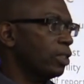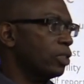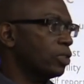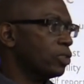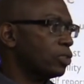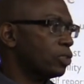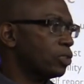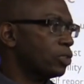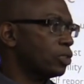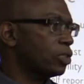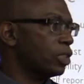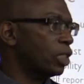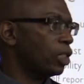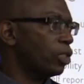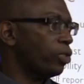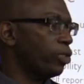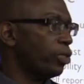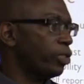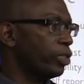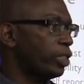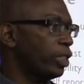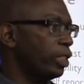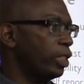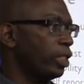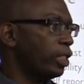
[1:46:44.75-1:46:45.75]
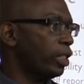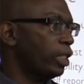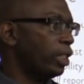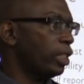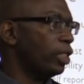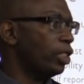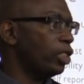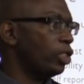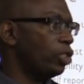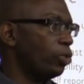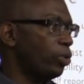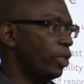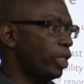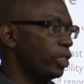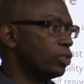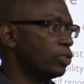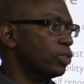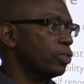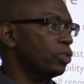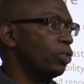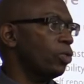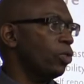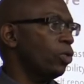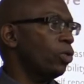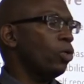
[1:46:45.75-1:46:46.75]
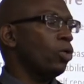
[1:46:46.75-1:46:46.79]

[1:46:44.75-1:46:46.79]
Security in the U.S.